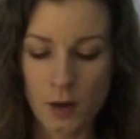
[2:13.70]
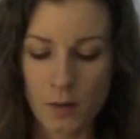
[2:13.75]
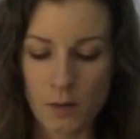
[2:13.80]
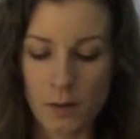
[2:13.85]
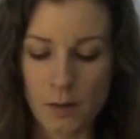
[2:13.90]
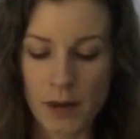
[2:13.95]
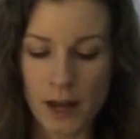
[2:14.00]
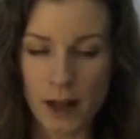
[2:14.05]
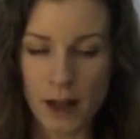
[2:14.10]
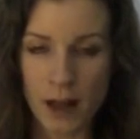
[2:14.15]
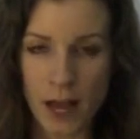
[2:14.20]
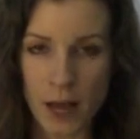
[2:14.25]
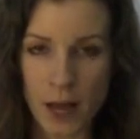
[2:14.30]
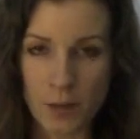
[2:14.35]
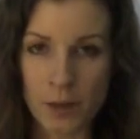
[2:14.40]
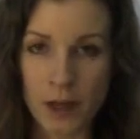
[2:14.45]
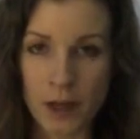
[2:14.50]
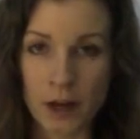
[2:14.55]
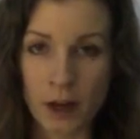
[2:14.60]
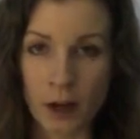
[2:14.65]
Bell had
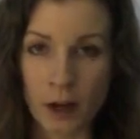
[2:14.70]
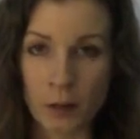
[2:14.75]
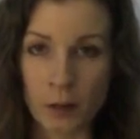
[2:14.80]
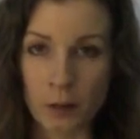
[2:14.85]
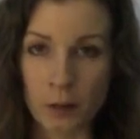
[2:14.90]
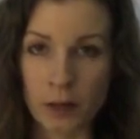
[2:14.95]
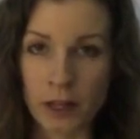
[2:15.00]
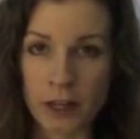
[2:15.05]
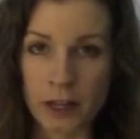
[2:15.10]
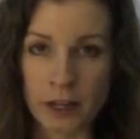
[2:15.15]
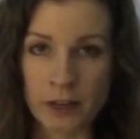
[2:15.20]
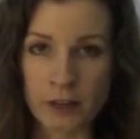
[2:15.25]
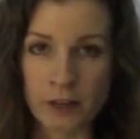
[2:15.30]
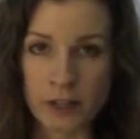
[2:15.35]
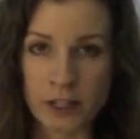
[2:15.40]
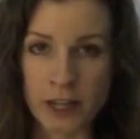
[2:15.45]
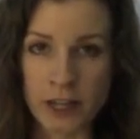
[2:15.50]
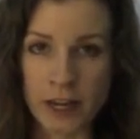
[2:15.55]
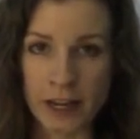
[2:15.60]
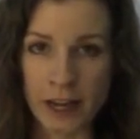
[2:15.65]
been on plenty of
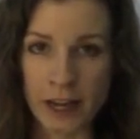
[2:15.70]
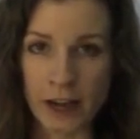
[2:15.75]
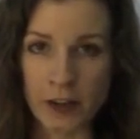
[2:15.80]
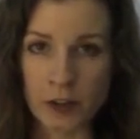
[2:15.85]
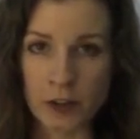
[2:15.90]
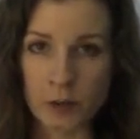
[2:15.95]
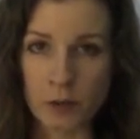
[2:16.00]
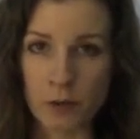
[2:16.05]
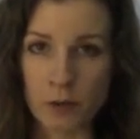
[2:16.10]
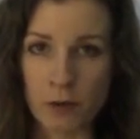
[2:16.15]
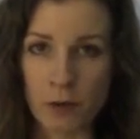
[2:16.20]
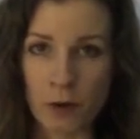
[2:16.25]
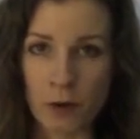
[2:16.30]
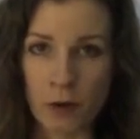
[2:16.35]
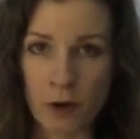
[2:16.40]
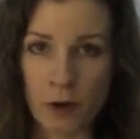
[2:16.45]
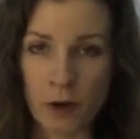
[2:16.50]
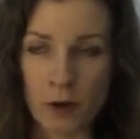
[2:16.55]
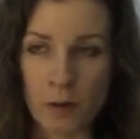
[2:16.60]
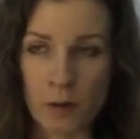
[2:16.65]
stakeouts
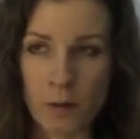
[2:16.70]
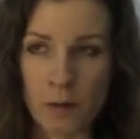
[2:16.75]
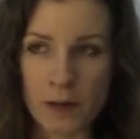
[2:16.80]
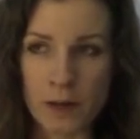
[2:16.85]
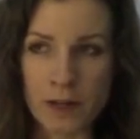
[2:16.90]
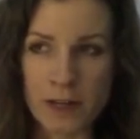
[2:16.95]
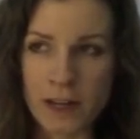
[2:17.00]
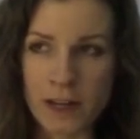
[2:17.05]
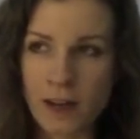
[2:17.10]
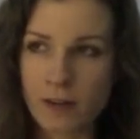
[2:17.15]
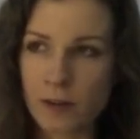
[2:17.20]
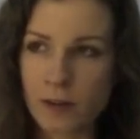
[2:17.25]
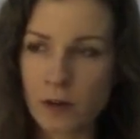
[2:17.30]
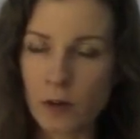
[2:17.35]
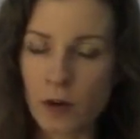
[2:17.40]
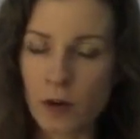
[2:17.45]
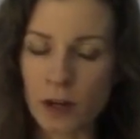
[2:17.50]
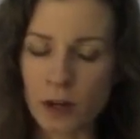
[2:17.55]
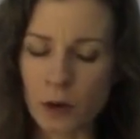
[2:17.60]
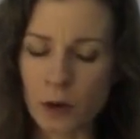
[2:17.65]
before, but never
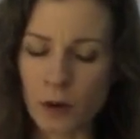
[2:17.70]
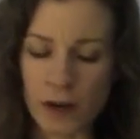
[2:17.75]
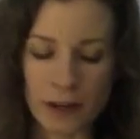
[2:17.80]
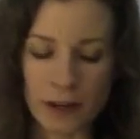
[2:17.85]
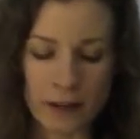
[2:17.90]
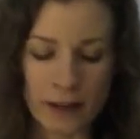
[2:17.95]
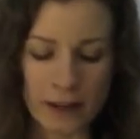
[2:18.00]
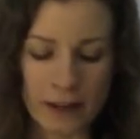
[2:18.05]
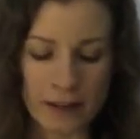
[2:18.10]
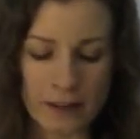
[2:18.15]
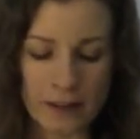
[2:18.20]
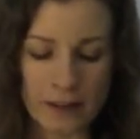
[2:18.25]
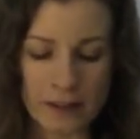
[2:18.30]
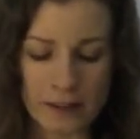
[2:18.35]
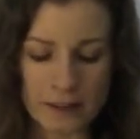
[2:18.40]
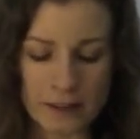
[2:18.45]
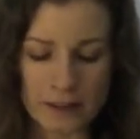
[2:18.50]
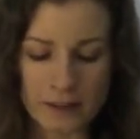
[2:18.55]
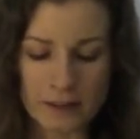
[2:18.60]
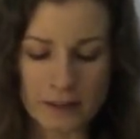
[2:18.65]
one quite like
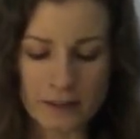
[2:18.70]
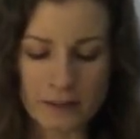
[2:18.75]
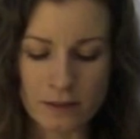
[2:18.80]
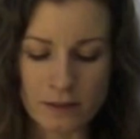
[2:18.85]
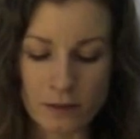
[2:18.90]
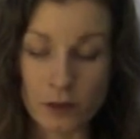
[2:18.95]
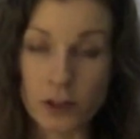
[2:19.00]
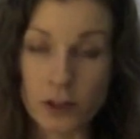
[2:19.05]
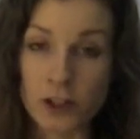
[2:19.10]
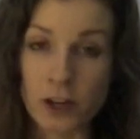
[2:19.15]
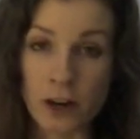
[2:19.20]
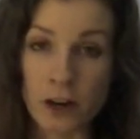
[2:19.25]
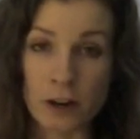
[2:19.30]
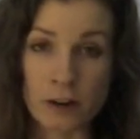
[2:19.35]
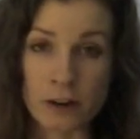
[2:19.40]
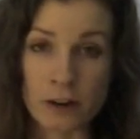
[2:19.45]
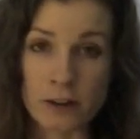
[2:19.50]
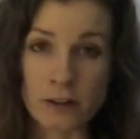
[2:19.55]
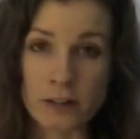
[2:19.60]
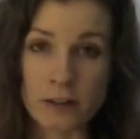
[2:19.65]
this. For
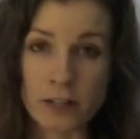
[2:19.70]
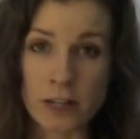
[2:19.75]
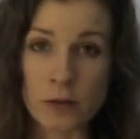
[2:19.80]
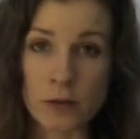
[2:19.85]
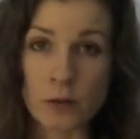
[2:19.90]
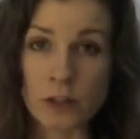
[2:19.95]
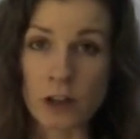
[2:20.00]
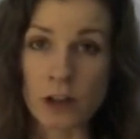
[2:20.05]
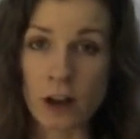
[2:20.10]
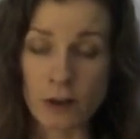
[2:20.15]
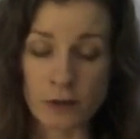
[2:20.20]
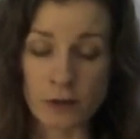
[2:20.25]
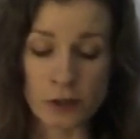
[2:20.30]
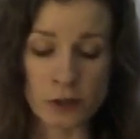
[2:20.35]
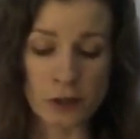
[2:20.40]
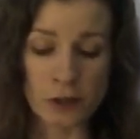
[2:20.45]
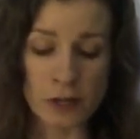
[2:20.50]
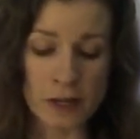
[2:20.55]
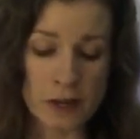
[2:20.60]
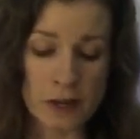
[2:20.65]
starters, he was off
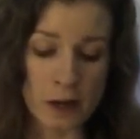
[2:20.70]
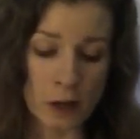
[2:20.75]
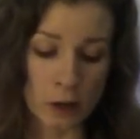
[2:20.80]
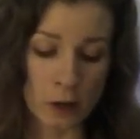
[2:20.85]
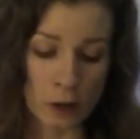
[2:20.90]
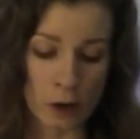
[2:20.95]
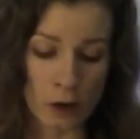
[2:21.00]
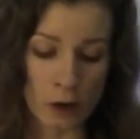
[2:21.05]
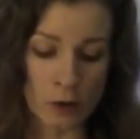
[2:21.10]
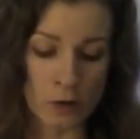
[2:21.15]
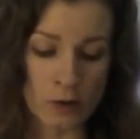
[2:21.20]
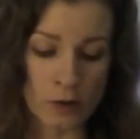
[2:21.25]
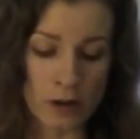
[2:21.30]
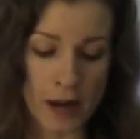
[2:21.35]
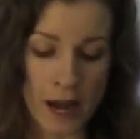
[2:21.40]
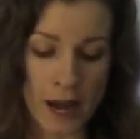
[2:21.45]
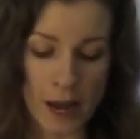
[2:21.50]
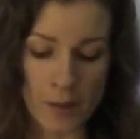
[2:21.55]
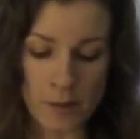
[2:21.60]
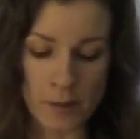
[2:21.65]
duty, alone,
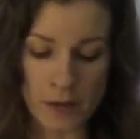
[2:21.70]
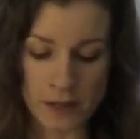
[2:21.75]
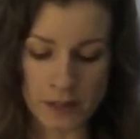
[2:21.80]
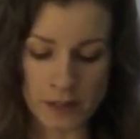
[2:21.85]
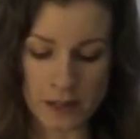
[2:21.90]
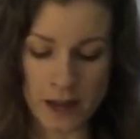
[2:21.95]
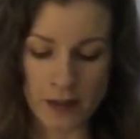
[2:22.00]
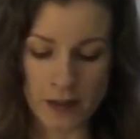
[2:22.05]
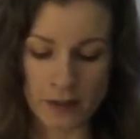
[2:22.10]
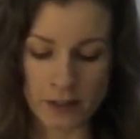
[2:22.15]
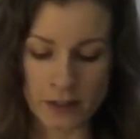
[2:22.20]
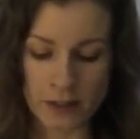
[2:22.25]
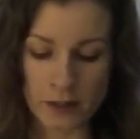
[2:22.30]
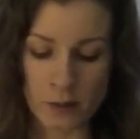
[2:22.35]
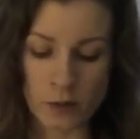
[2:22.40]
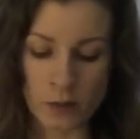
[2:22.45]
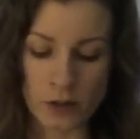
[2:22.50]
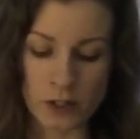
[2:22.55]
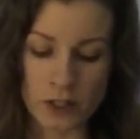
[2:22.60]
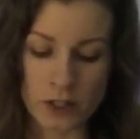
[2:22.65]
and missed having
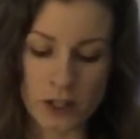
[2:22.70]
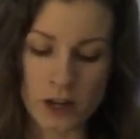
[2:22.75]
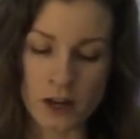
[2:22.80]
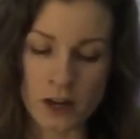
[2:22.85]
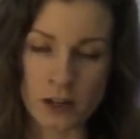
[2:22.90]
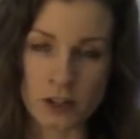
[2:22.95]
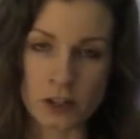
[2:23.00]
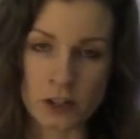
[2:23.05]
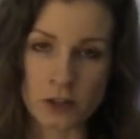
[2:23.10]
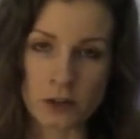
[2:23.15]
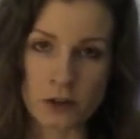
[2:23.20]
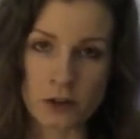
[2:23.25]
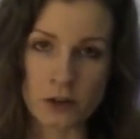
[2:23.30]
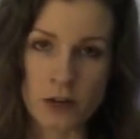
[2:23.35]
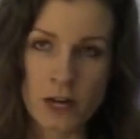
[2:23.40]
someone to talk to.